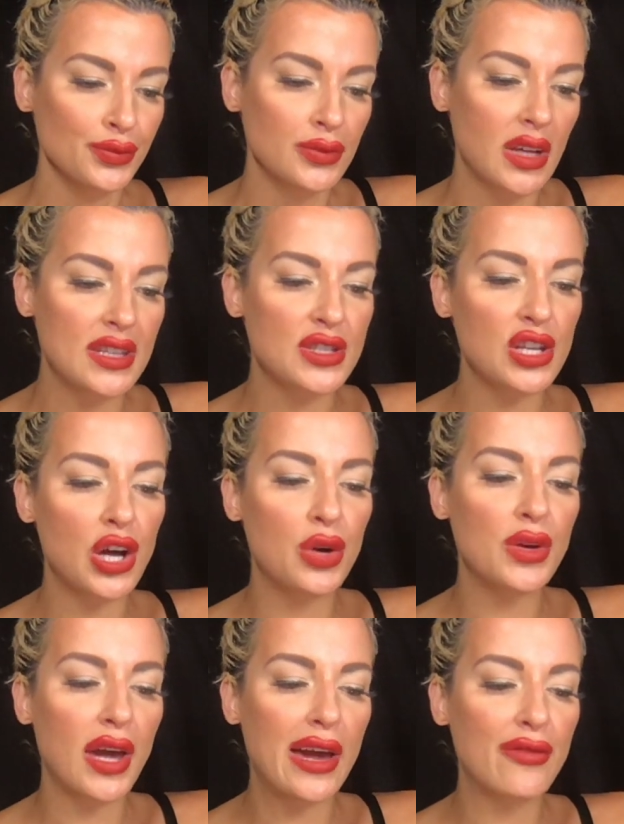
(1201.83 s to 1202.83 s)
Is it
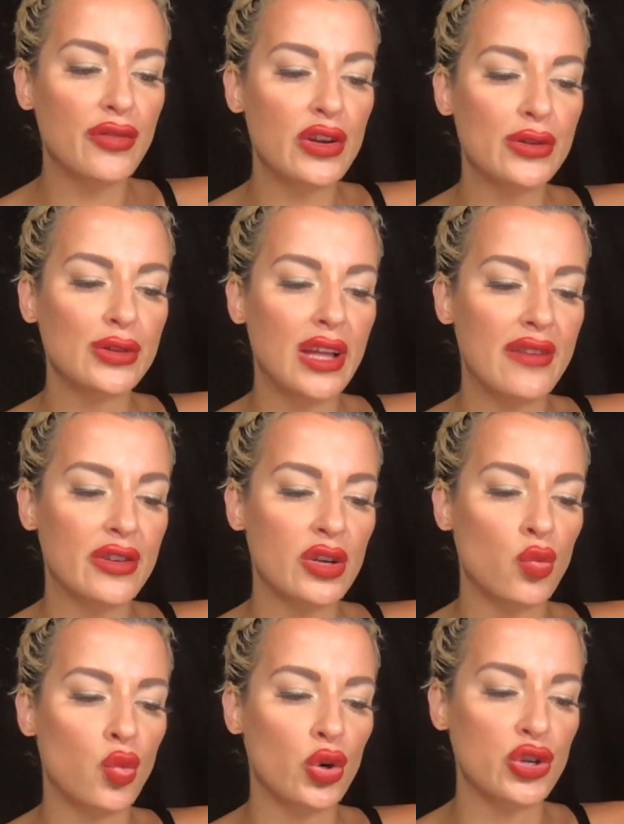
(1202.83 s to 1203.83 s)
okay for your lover to
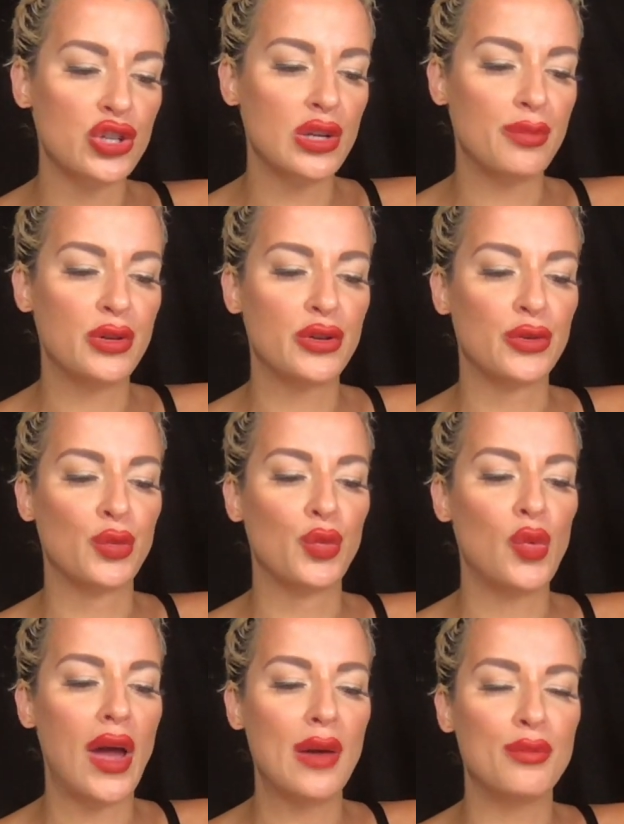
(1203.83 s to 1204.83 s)
worship your
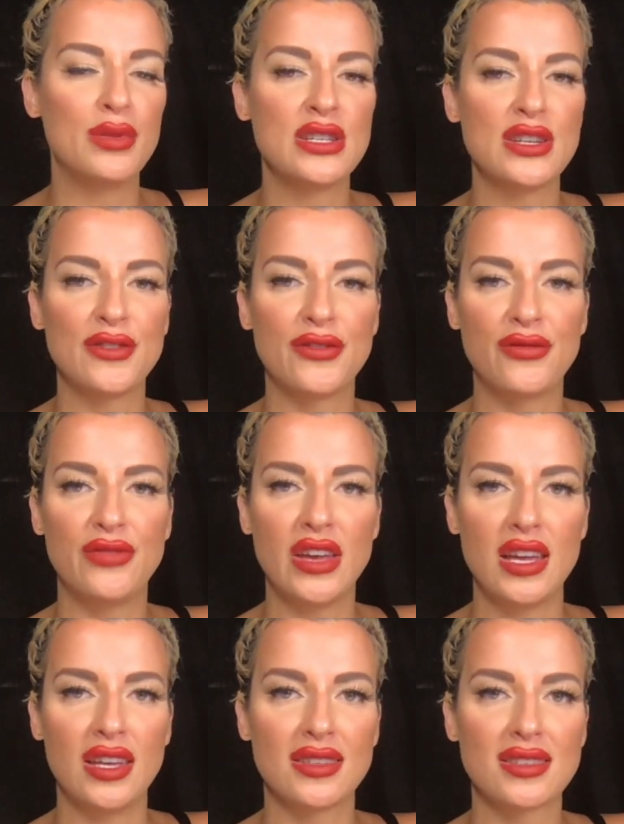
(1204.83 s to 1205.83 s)
webbed
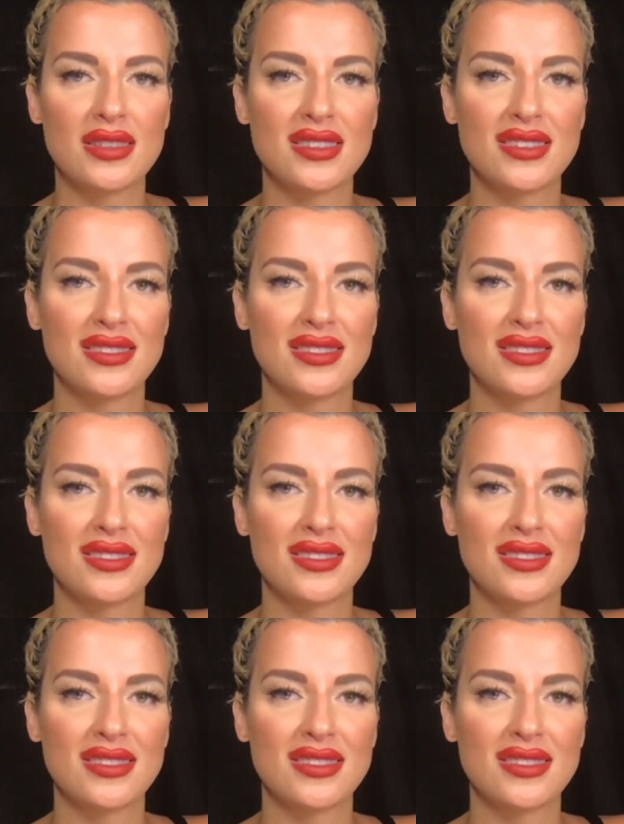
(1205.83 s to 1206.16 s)
feet?